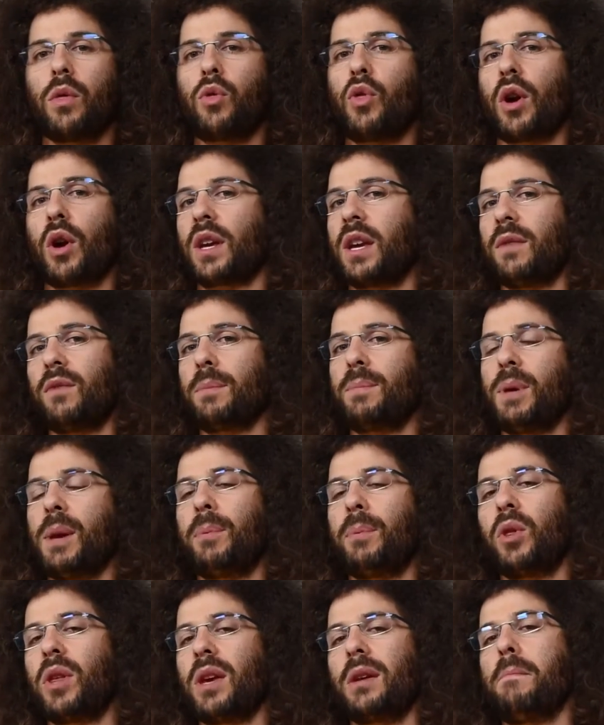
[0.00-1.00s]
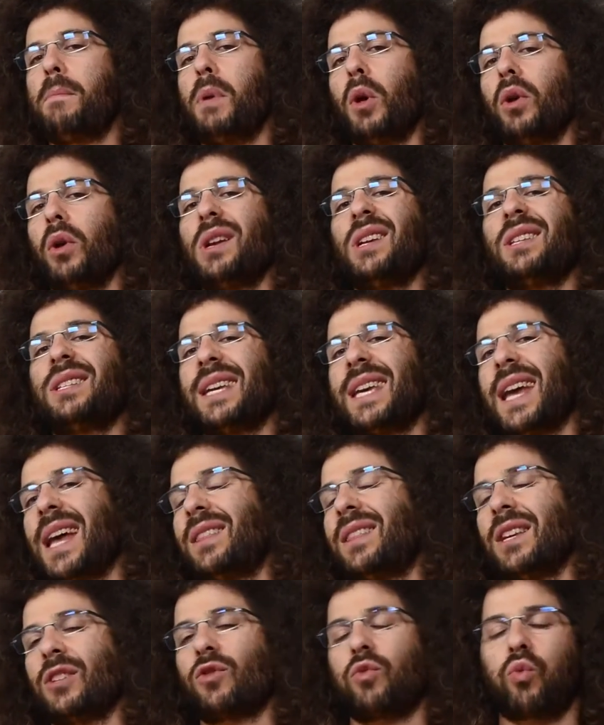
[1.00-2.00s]
They're giving people the ability to
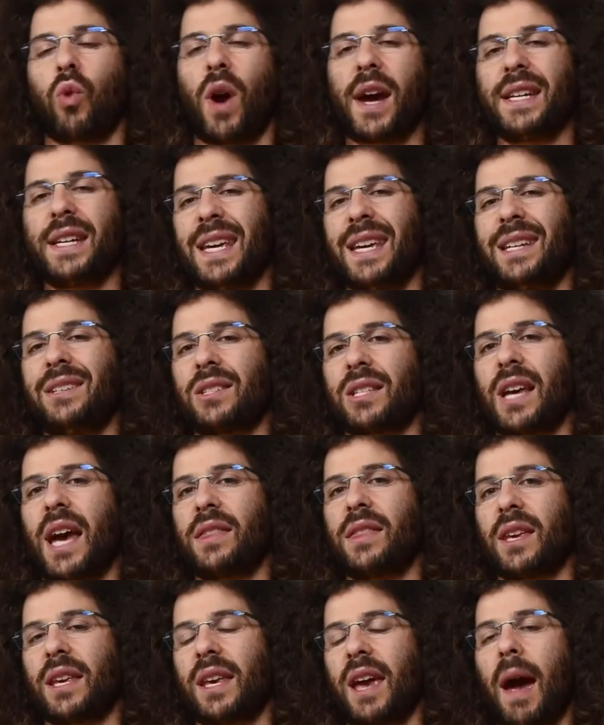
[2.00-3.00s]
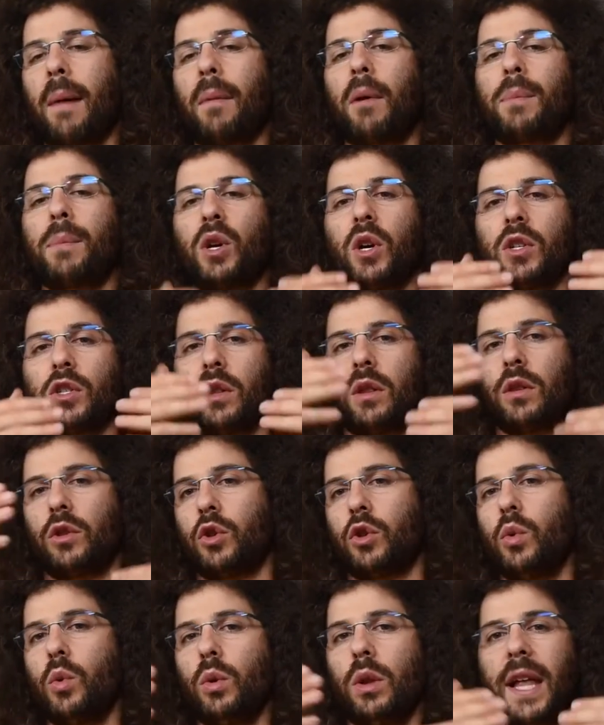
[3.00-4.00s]
get this right inside the camera because of the
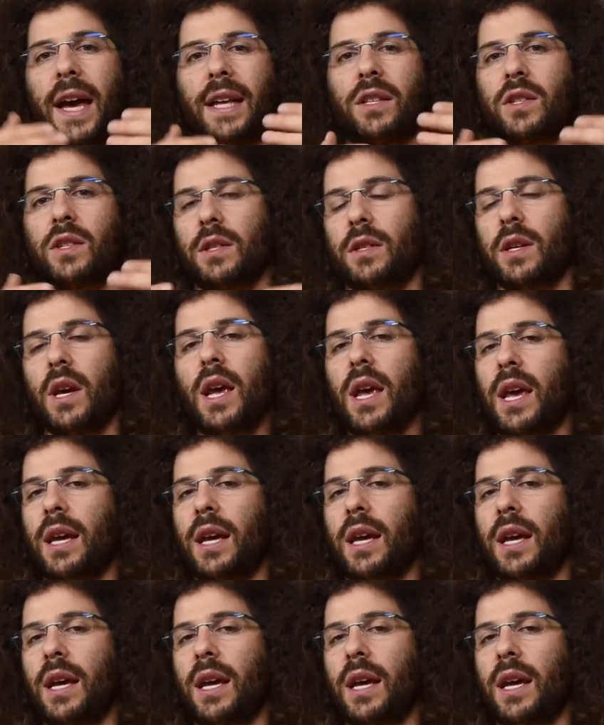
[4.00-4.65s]
two lenses.